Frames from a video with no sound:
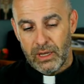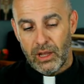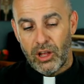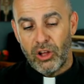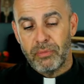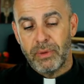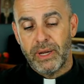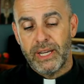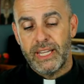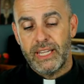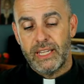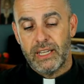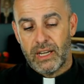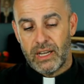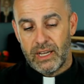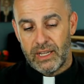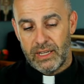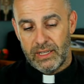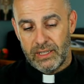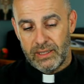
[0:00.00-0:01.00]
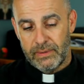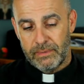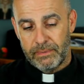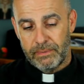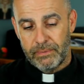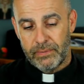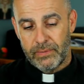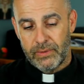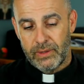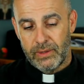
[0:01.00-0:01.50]
Almighty God,
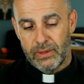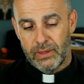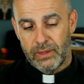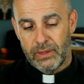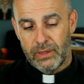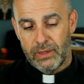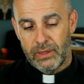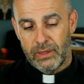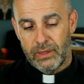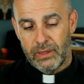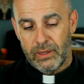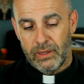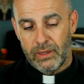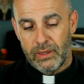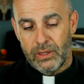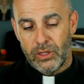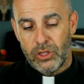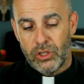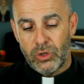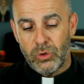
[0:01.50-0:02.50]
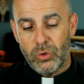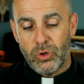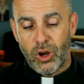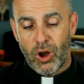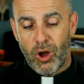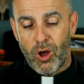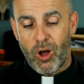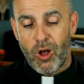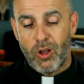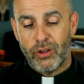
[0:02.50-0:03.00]
you
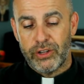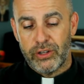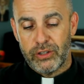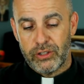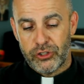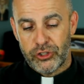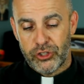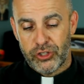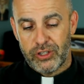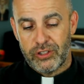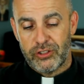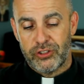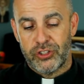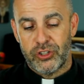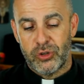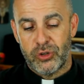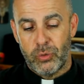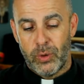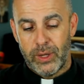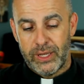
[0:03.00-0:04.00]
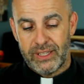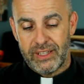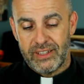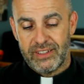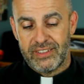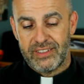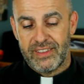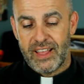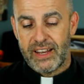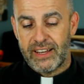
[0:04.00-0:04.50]
call your church to
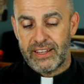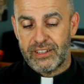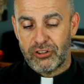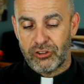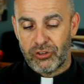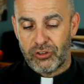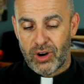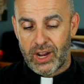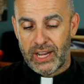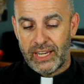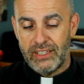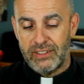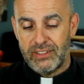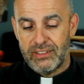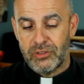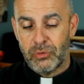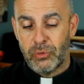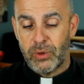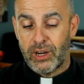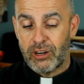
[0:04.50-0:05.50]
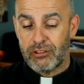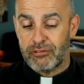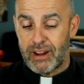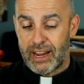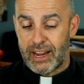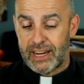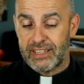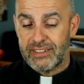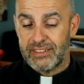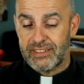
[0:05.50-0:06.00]
witness that in Christ we are
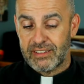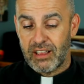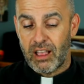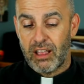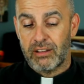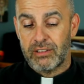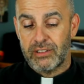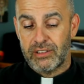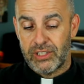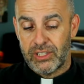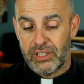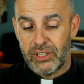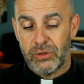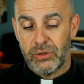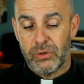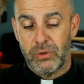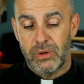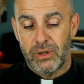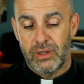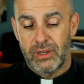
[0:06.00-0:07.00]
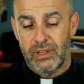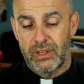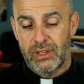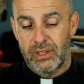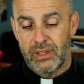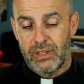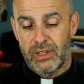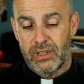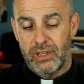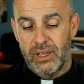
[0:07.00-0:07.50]
reconciled to you.
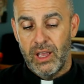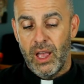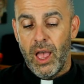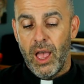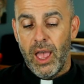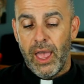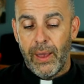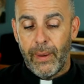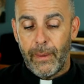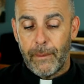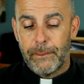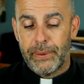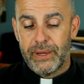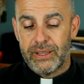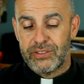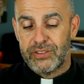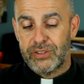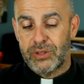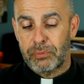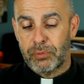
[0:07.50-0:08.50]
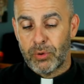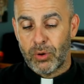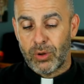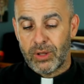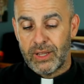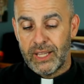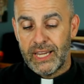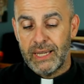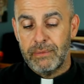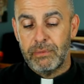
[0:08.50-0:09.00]
Help us to
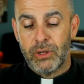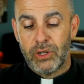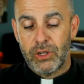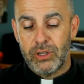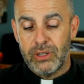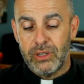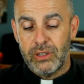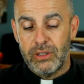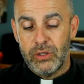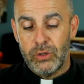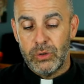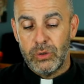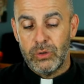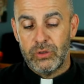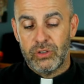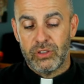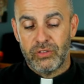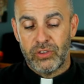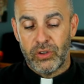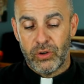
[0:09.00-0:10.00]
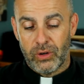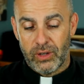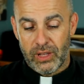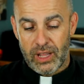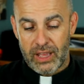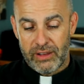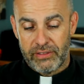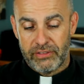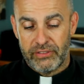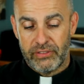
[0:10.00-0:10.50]
proclaim the good news of your
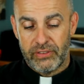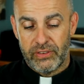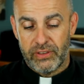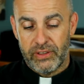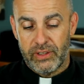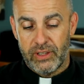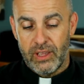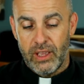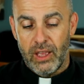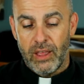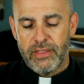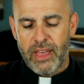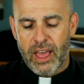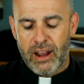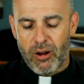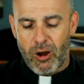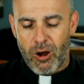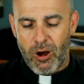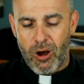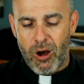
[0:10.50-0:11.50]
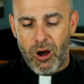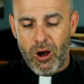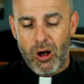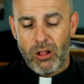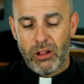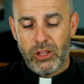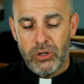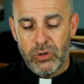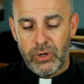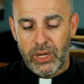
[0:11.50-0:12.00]
love, that
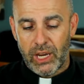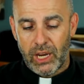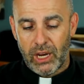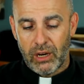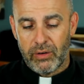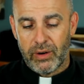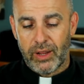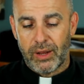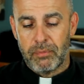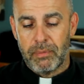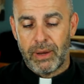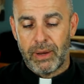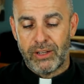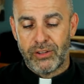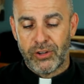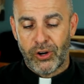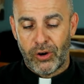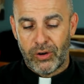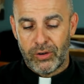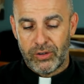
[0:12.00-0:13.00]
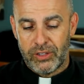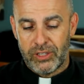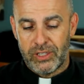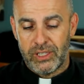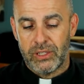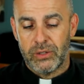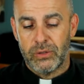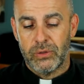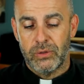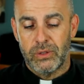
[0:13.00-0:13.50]
all who hear it may turn to
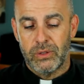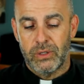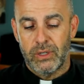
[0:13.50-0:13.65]
you